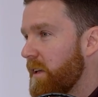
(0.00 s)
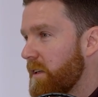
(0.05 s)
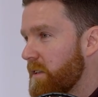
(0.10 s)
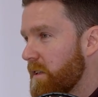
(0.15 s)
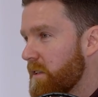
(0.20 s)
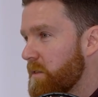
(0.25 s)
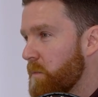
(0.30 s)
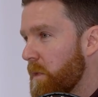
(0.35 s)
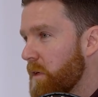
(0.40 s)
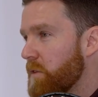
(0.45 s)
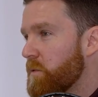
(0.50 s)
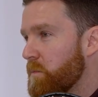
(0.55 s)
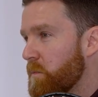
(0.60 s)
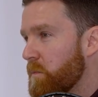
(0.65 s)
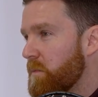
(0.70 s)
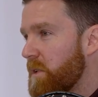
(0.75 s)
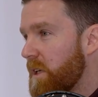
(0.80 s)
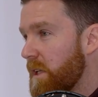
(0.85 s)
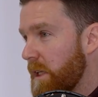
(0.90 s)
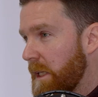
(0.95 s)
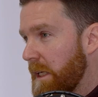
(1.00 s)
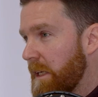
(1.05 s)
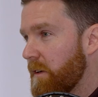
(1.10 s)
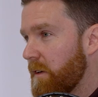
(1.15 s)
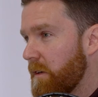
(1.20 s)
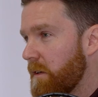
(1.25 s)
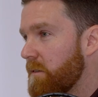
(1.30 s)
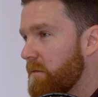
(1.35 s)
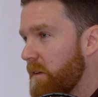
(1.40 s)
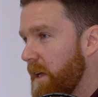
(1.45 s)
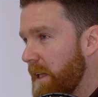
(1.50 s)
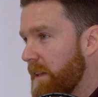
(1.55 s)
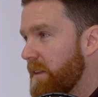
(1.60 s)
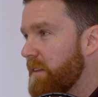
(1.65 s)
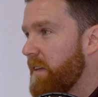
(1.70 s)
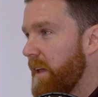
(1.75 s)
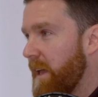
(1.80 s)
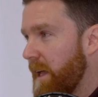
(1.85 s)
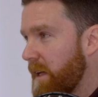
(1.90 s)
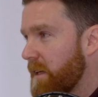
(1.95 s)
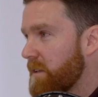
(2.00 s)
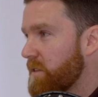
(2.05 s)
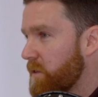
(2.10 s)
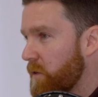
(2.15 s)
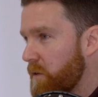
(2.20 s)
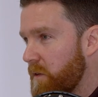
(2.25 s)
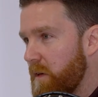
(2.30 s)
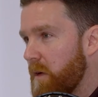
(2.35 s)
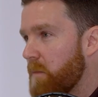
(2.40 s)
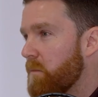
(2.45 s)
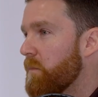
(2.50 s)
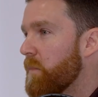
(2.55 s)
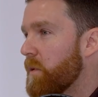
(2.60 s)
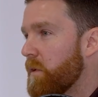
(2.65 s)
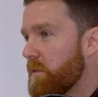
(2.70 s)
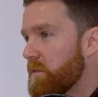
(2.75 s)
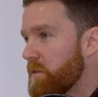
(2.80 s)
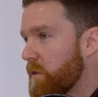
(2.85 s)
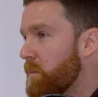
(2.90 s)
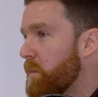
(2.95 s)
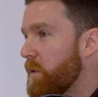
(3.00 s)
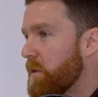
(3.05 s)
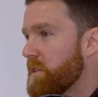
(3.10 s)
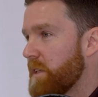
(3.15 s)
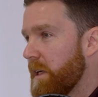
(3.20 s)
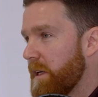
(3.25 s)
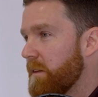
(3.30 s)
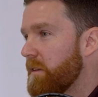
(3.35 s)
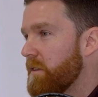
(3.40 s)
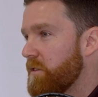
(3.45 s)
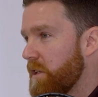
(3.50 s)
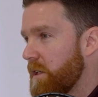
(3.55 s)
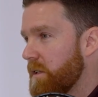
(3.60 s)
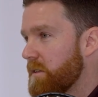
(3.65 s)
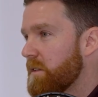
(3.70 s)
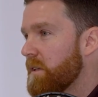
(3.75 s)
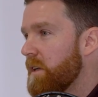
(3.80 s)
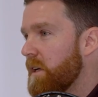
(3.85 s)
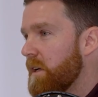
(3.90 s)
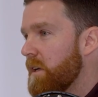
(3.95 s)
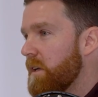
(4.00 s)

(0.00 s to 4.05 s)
Because it's much clearer in text or numbers or percentages,